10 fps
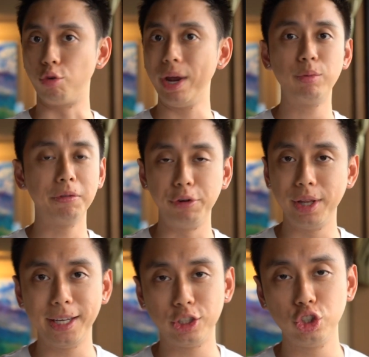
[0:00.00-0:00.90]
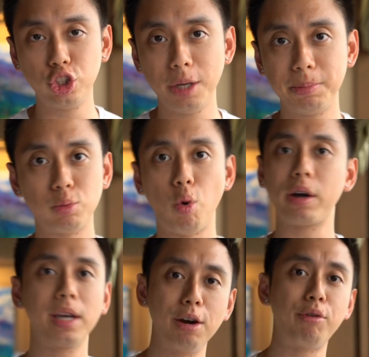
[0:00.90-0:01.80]
great with relationships,
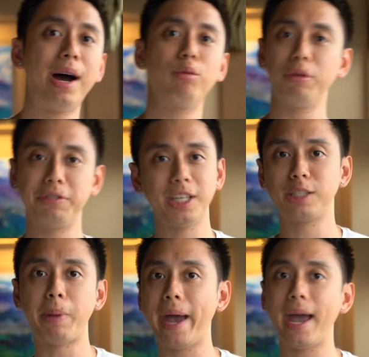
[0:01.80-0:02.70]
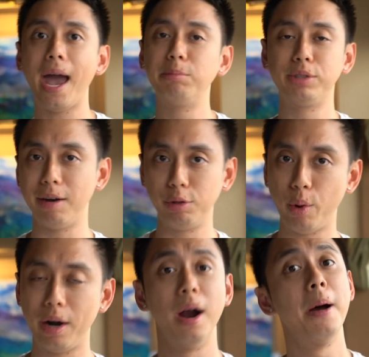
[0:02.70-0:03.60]
walking around with six-pack abs
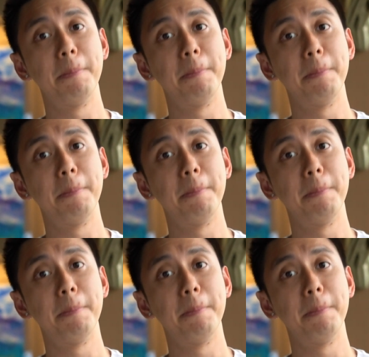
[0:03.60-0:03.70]
everywhere.